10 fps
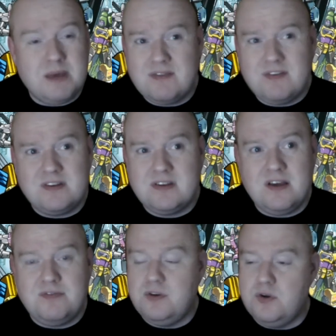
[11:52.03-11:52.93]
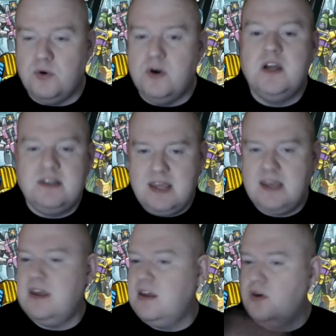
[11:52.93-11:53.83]
back for yourself? No,
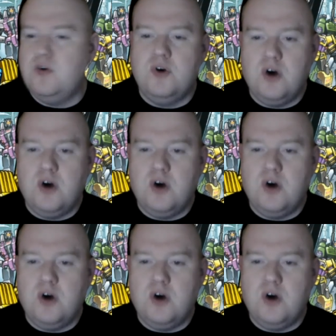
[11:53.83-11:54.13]
take it and go.